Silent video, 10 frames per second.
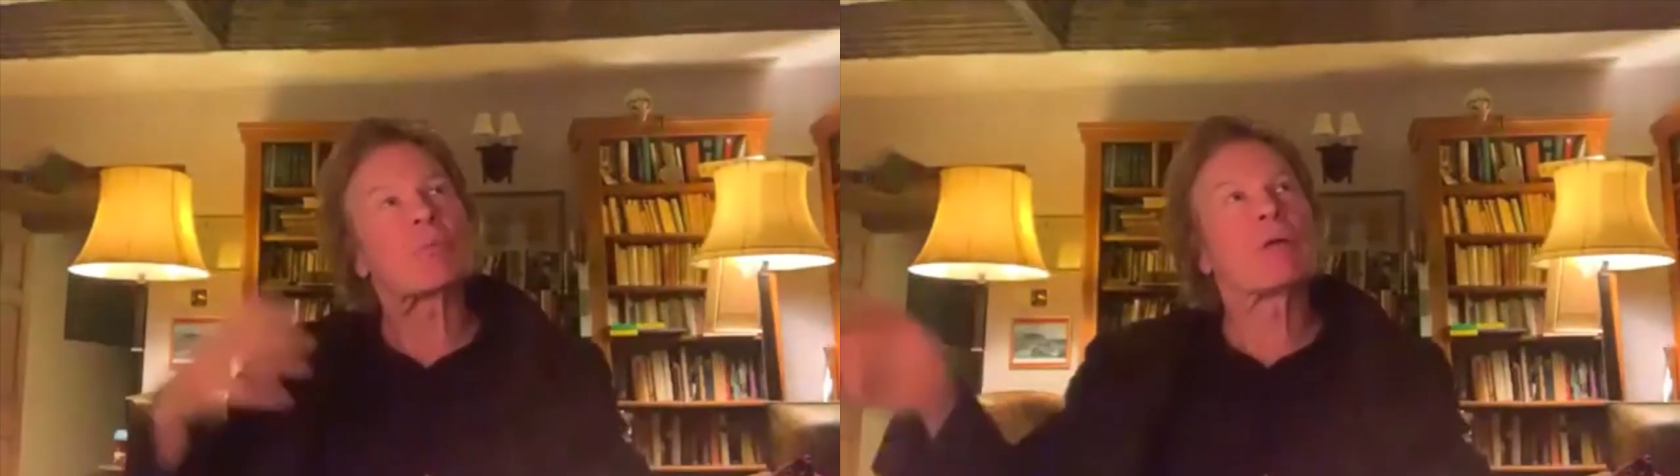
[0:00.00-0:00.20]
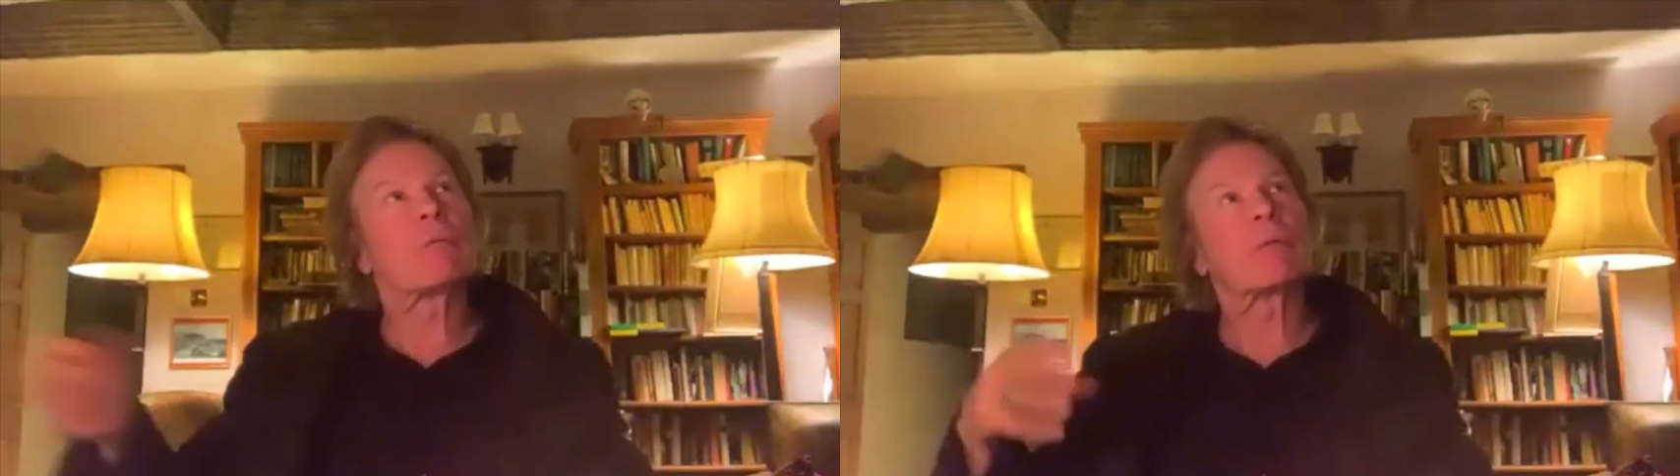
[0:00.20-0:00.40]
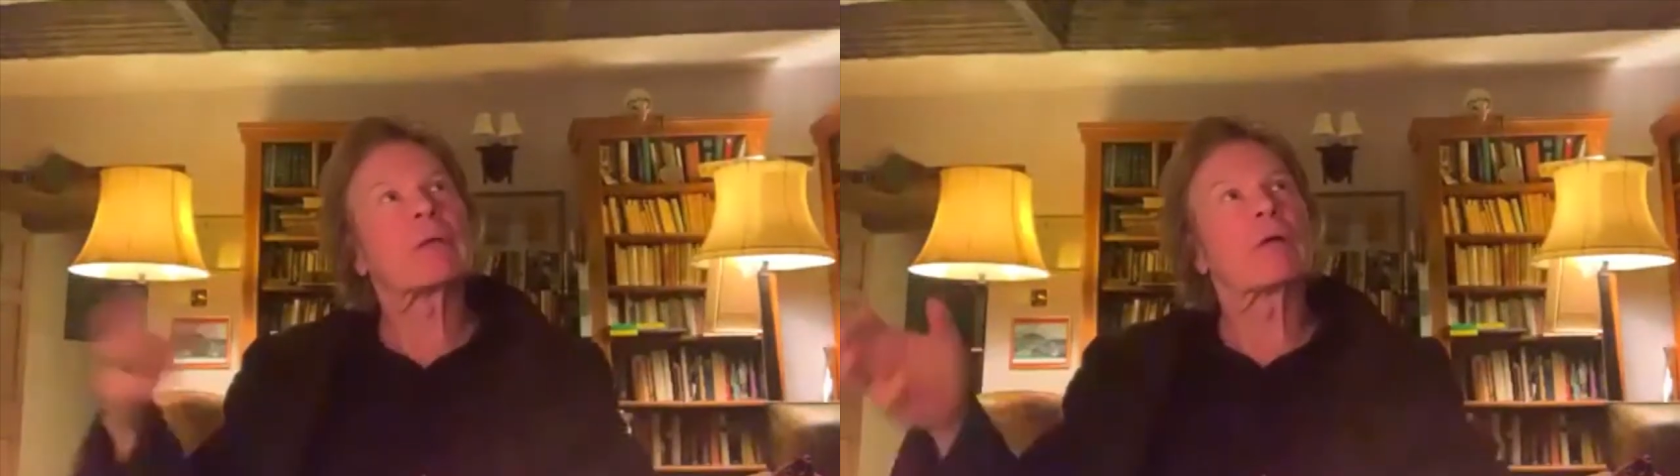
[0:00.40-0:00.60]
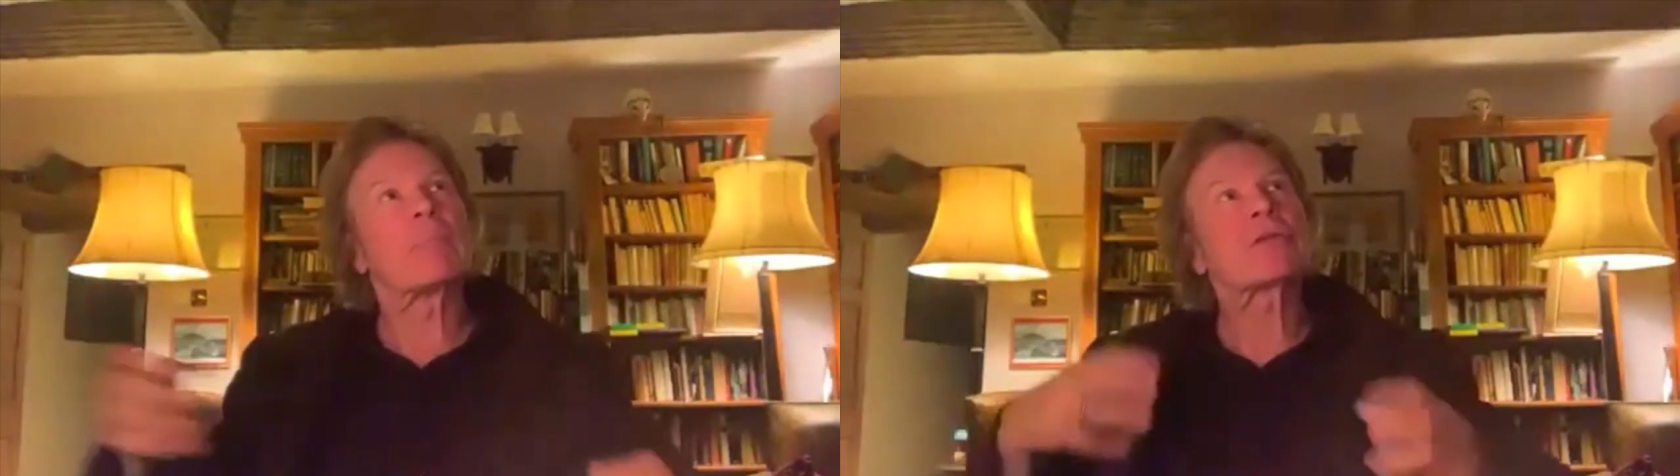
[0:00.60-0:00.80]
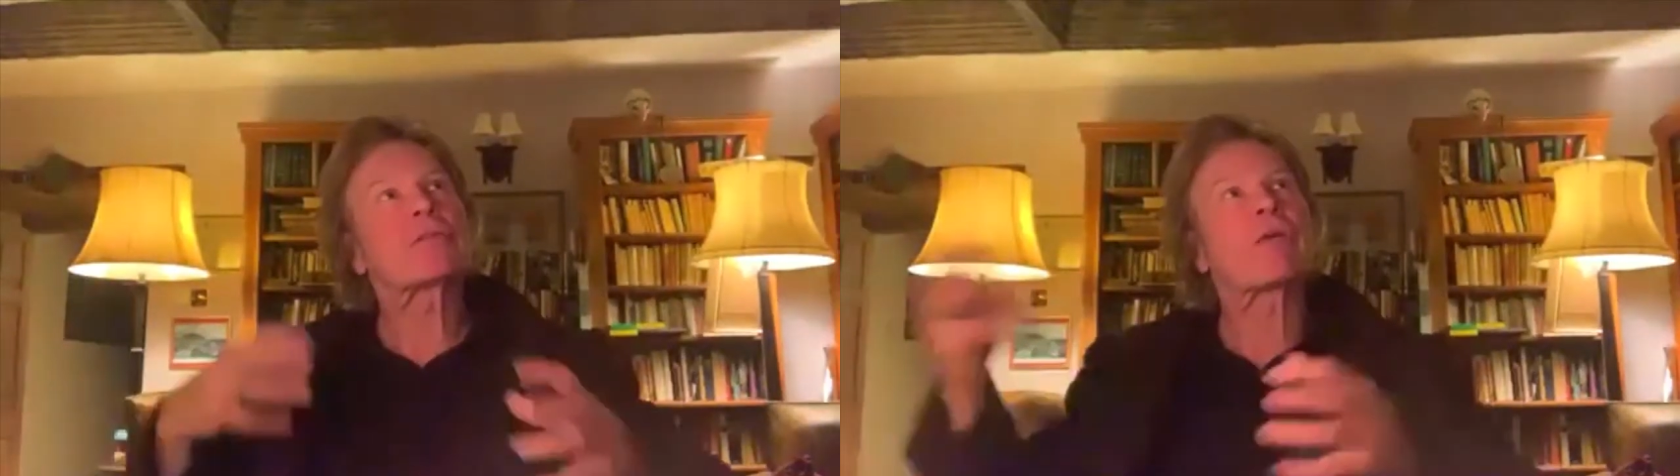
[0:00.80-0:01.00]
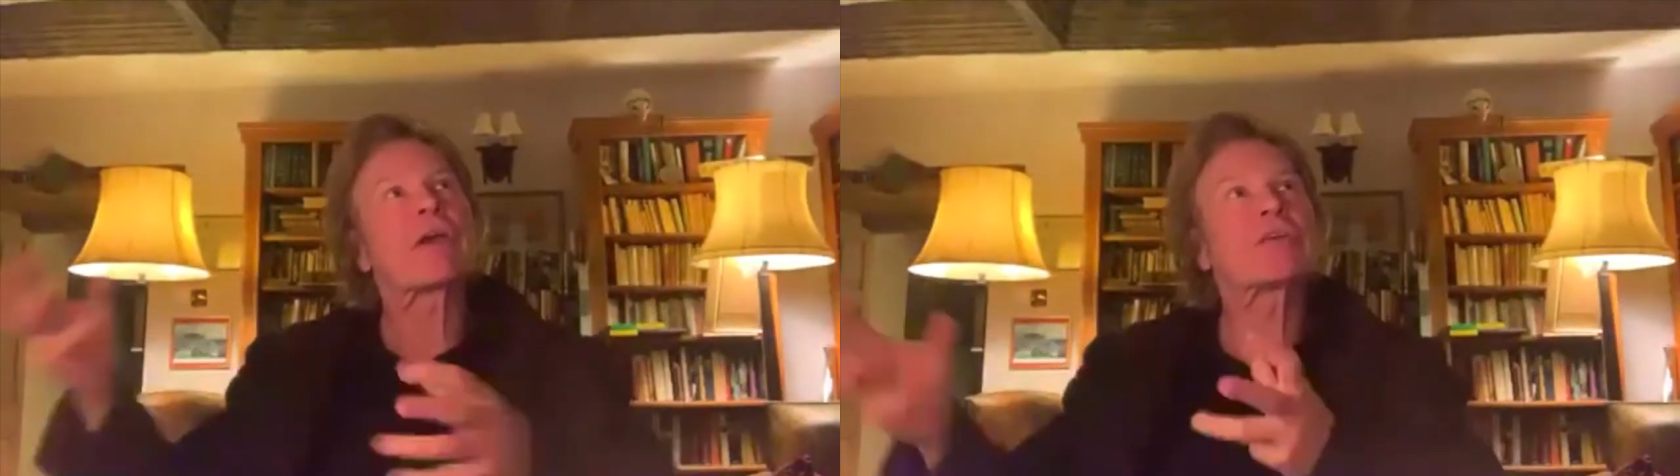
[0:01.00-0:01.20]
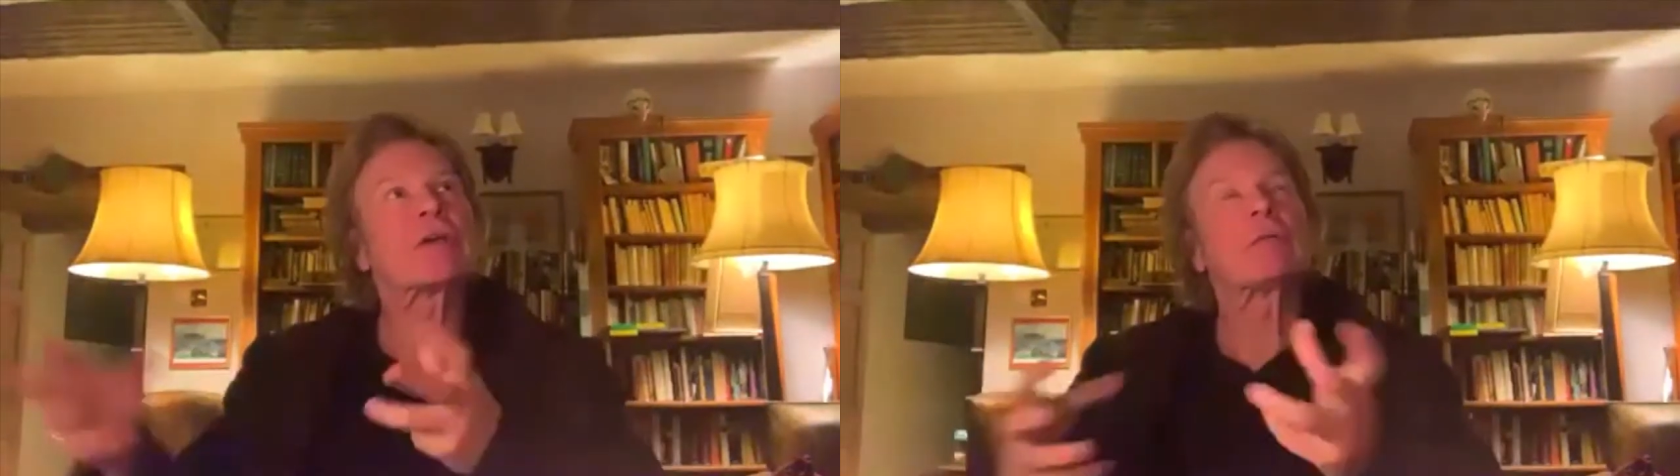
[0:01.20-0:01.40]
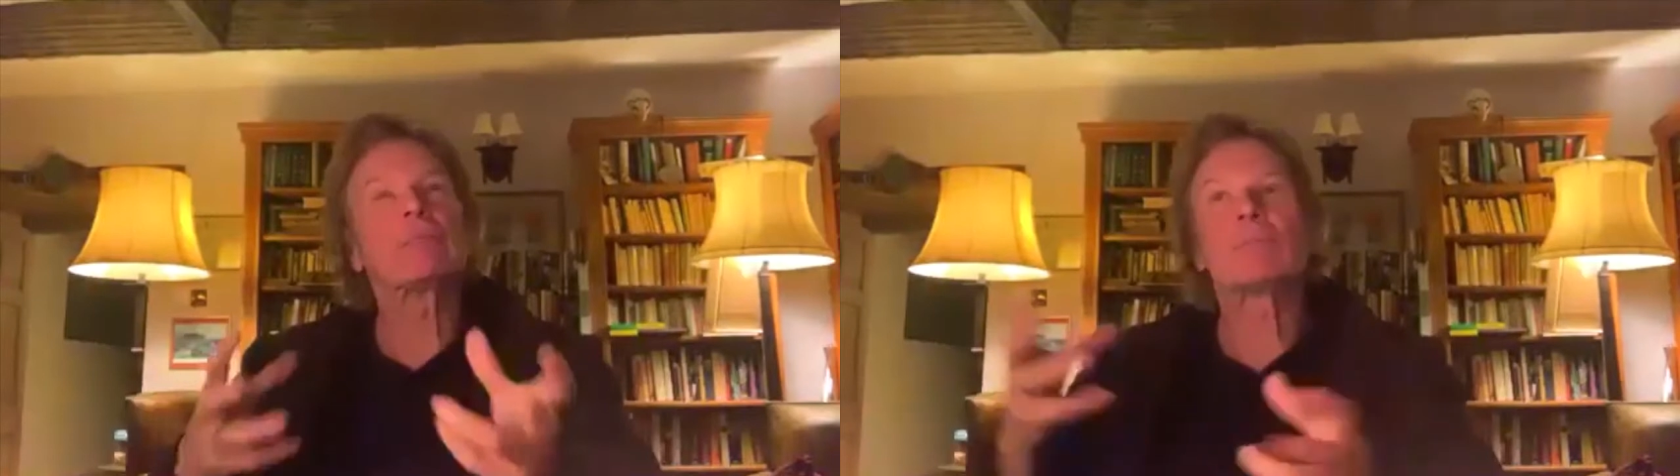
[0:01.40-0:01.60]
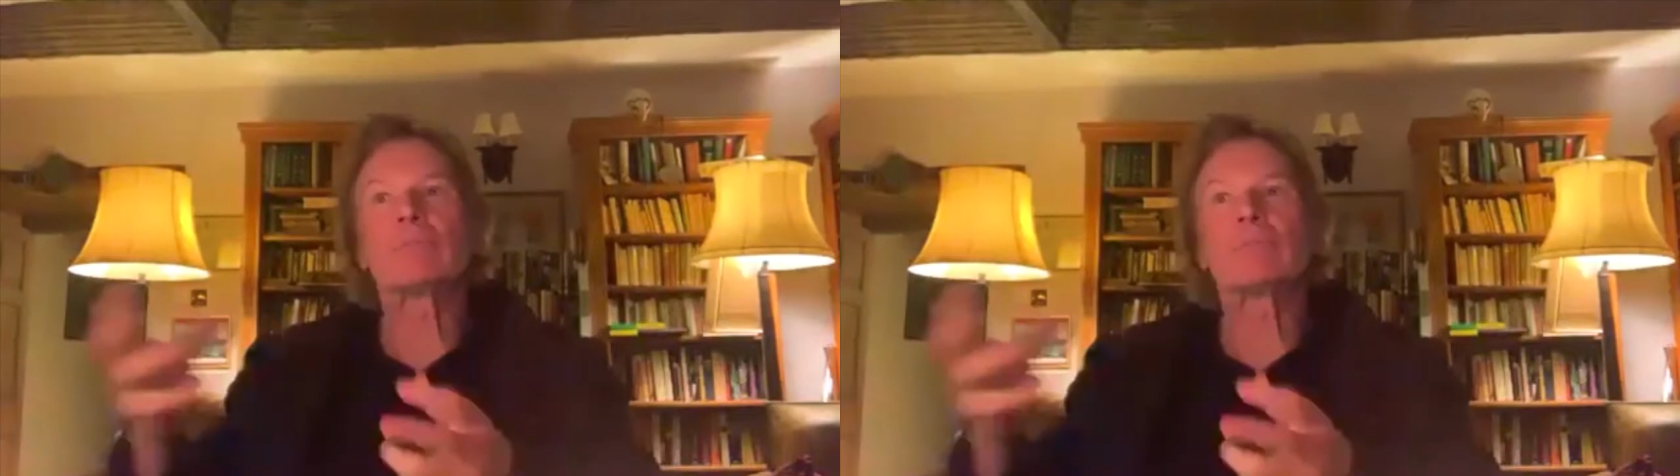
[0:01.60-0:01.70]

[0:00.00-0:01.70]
We got we got much fresher,